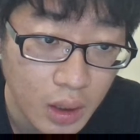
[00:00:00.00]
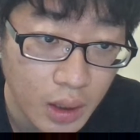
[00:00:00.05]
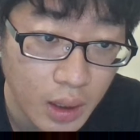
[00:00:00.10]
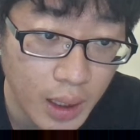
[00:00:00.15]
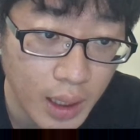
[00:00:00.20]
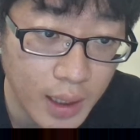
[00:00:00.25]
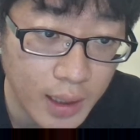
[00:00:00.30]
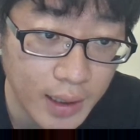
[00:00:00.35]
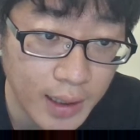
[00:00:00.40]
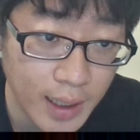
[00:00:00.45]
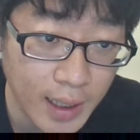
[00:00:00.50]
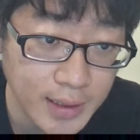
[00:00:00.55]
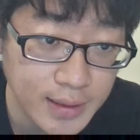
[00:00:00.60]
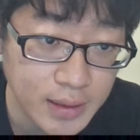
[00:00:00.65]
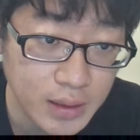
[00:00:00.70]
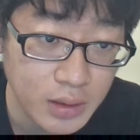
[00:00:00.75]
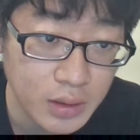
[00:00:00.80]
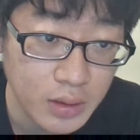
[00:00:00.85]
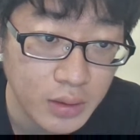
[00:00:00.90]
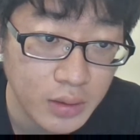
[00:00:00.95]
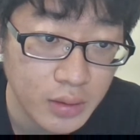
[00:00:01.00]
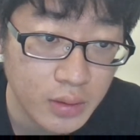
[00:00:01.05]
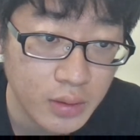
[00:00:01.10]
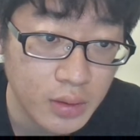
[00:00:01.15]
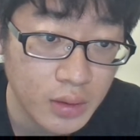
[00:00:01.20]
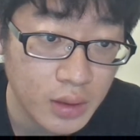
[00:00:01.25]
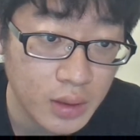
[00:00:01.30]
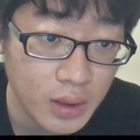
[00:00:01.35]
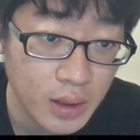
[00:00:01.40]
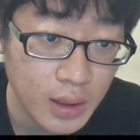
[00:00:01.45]
And that
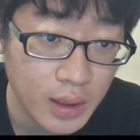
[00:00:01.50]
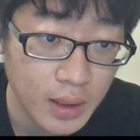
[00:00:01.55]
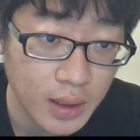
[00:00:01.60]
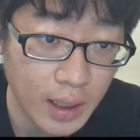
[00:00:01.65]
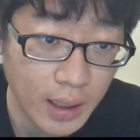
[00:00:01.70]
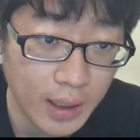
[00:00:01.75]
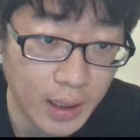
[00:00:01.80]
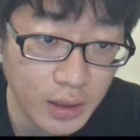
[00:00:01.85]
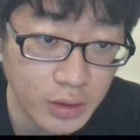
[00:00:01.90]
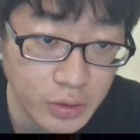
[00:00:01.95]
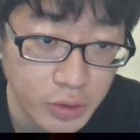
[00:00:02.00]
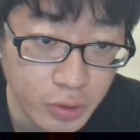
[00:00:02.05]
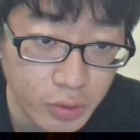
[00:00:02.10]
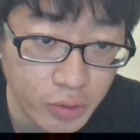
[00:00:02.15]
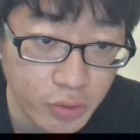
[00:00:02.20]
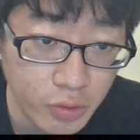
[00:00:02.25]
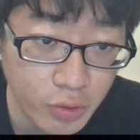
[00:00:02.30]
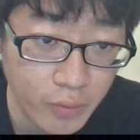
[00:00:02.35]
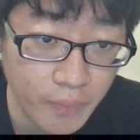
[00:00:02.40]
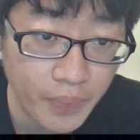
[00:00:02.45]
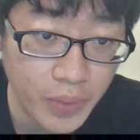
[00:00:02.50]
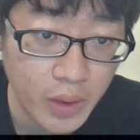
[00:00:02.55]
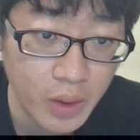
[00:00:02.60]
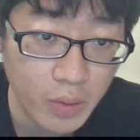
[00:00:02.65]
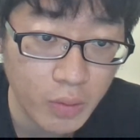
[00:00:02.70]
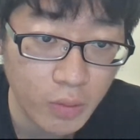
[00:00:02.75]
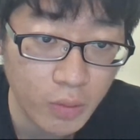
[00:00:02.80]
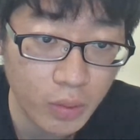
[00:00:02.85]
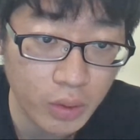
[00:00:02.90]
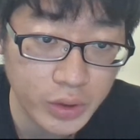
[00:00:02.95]
the control room
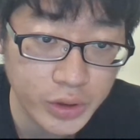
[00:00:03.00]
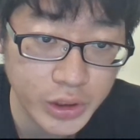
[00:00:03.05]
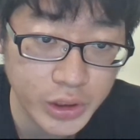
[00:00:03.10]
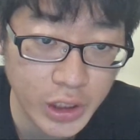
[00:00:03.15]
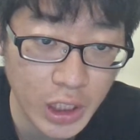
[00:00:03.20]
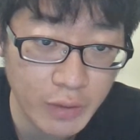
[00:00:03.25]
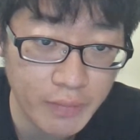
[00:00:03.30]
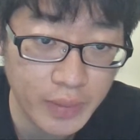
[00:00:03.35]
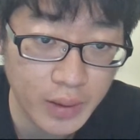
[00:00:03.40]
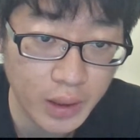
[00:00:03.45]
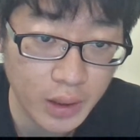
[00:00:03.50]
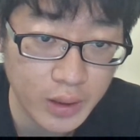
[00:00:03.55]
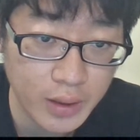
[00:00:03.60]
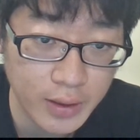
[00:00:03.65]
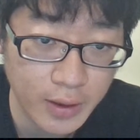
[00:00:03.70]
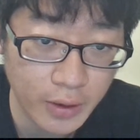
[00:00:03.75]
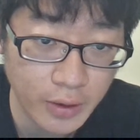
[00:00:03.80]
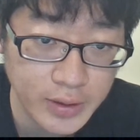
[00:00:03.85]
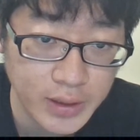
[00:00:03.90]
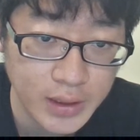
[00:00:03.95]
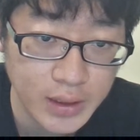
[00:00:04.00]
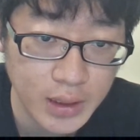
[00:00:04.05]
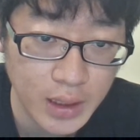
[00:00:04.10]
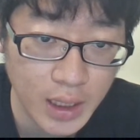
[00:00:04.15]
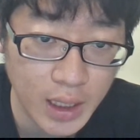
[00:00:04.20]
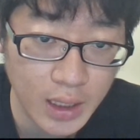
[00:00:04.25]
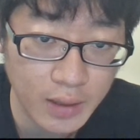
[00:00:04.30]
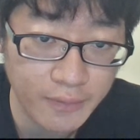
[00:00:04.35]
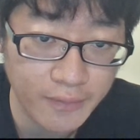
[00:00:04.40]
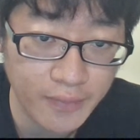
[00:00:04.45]
will shape the thoughts
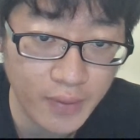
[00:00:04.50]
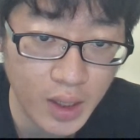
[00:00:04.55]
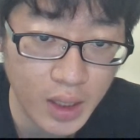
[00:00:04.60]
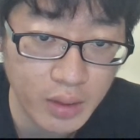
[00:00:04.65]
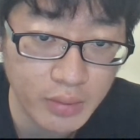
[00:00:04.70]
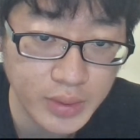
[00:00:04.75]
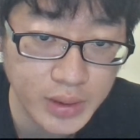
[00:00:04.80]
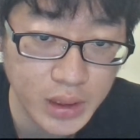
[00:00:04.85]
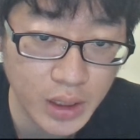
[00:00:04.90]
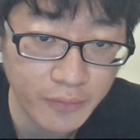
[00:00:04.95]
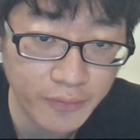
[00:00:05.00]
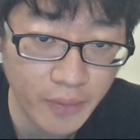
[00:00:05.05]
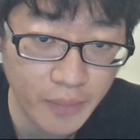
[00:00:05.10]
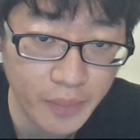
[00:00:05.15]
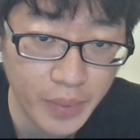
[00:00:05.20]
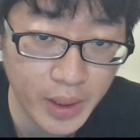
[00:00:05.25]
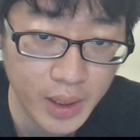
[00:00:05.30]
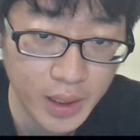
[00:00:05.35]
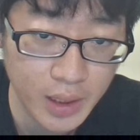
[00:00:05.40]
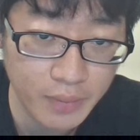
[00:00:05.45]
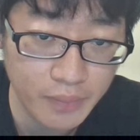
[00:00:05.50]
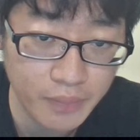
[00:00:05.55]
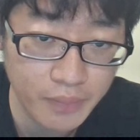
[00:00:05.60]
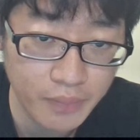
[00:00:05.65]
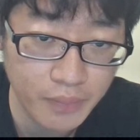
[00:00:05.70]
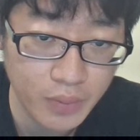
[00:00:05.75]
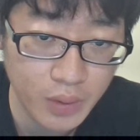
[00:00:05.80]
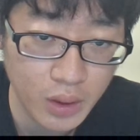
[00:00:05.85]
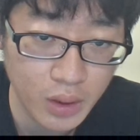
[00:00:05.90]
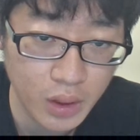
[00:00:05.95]
and feelings of a billion
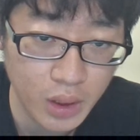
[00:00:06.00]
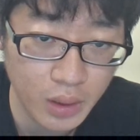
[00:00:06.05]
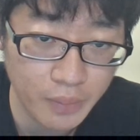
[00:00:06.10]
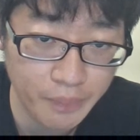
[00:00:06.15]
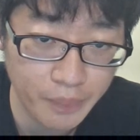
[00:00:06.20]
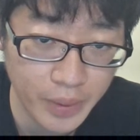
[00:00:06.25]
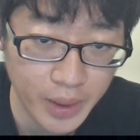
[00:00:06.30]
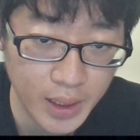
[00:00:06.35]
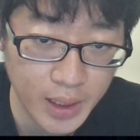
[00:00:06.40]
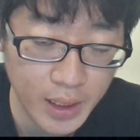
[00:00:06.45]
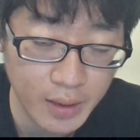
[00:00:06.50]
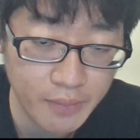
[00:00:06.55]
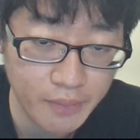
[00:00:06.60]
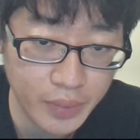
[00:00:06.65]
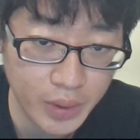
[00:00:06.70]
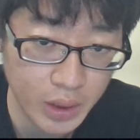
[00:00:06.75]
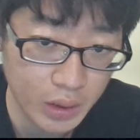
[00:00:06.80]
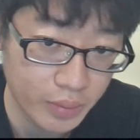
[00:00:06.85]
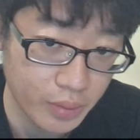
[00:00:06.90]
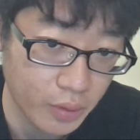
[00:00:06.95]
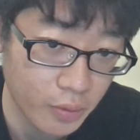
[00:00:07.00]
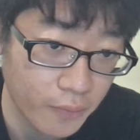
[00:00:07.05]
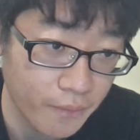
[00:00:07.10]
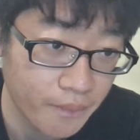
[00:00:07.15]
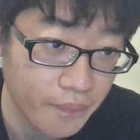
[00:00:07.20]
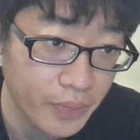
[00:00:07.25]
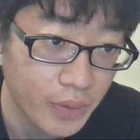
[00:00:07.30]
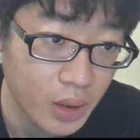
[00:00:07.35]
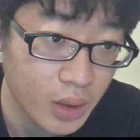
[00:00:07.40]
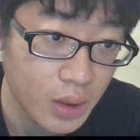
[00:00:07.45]
people.
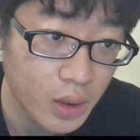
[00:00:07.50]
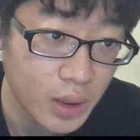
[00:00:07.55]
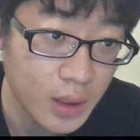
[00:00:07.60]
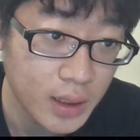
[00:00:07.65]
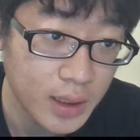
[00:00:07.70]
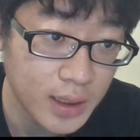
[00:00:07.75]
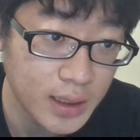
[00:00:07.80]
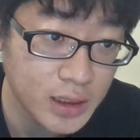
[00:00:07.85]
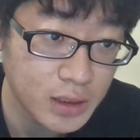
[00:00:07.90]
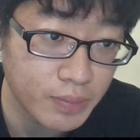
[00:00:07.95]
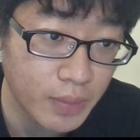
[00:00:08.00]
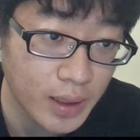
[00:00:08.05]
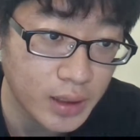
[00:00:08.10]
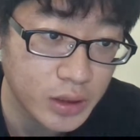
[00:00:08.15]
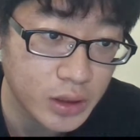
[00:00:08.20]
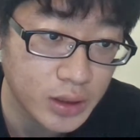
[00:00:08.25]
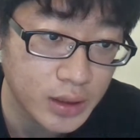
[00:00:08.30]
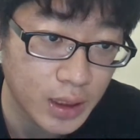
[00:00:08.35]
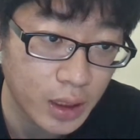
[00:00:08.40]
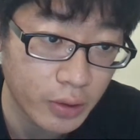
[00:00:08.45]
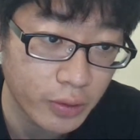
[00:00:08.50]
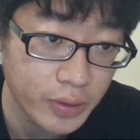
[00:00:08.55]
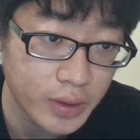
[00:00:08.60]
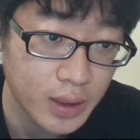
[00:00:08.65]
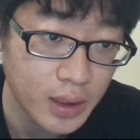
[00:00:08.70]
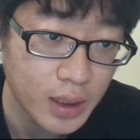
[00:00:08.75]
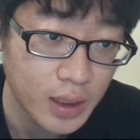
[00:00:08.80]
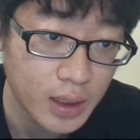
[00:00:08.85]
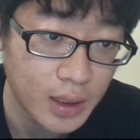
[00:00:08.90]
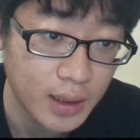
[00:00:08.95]
This might
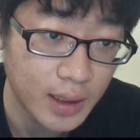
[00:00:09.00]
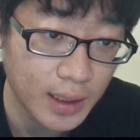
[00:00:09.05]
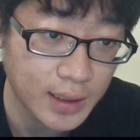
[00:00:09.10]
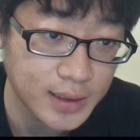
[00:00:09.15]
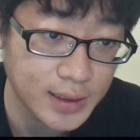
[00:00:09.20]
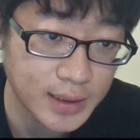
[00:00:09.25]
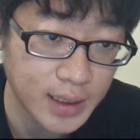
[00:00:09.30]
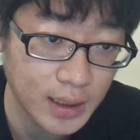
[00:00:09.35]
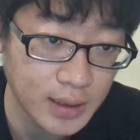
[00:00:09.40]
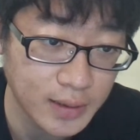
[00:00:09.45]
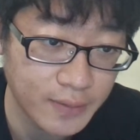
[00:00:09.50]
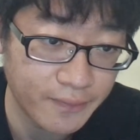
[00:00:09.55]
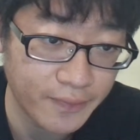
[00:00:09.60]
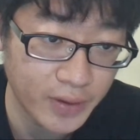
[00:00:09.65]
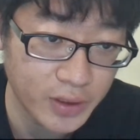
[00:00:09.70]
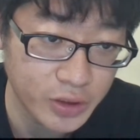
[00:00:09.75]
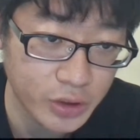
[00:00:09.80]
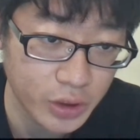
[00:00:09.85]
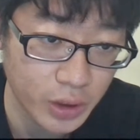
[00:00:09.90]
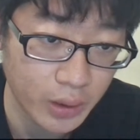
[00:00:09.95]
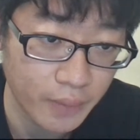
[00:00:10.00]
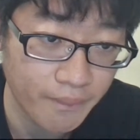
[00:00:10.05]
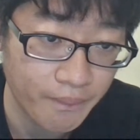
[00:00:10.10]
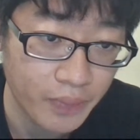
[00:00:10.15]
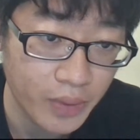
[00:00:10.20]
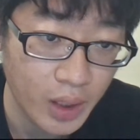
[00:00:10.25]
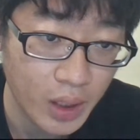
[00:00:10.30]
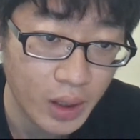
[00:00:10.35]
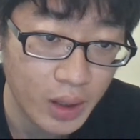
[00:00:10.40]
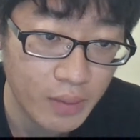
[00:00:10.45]
sound like science fiction,
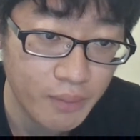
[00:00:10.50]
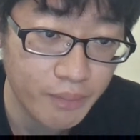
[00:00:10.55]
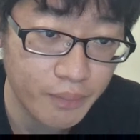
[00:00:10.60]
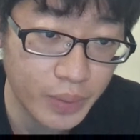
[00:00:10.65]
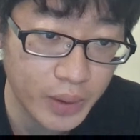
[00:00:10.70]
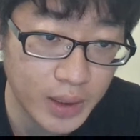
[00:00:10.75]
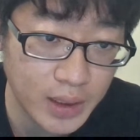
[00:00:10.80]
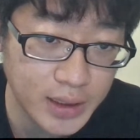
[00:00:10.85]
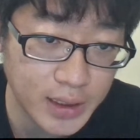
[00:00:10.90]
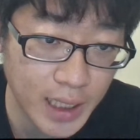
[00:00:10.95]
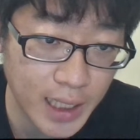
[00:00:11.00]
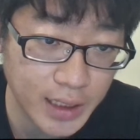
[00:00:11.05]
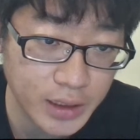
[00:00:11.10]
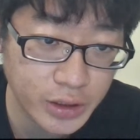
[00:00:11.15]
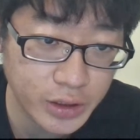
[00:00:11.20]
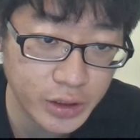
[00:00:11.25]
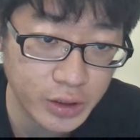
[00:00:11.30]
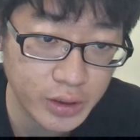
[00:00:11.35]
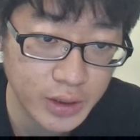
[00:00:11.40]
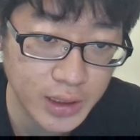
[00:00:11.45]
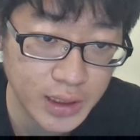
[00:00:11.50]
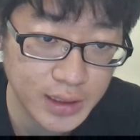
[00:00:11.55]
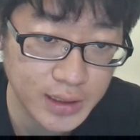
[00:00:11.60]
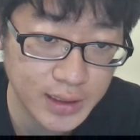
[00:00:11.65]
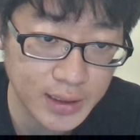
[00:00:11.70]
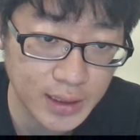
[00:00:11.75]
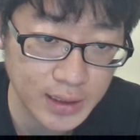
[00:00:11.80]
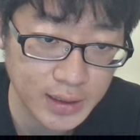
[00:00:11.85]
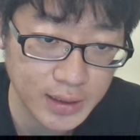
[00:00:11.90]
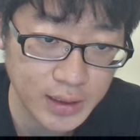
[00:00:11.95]
but it actually
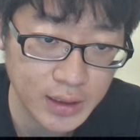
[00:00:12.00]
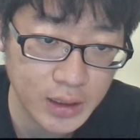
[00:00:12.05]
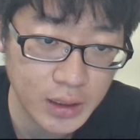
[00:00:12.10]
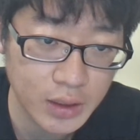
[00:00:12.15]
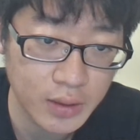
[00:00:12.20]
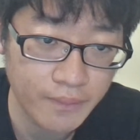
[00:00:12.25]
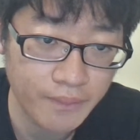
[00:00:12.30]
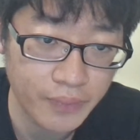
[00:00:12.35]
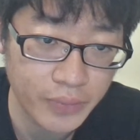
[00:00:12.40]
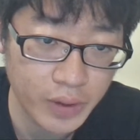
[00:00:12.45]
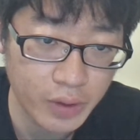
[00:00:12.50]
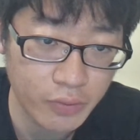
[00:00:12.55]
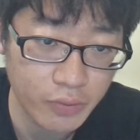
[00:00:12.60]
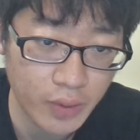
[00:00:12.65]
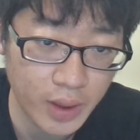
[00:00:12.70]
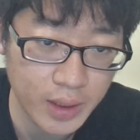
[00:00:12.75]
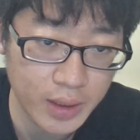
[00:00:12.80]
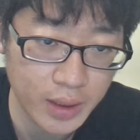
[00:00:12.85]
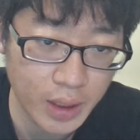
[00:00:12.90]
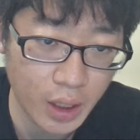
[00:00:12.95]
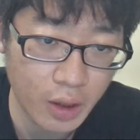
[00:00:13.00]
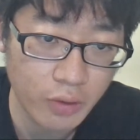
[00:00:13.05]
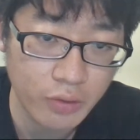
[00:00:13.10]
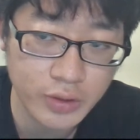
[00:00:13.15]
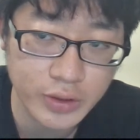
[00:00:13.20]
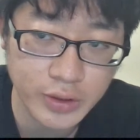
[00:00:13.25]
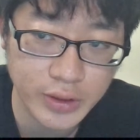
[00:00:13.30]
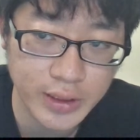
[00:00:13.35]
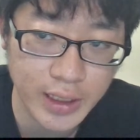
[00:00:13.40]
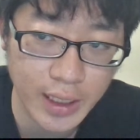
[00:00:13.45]
exists right now,
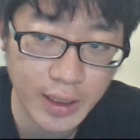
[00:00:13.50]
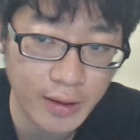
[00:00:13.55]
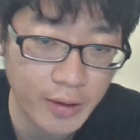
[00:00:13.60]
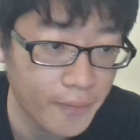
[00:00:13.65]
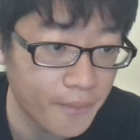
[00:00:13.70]
today.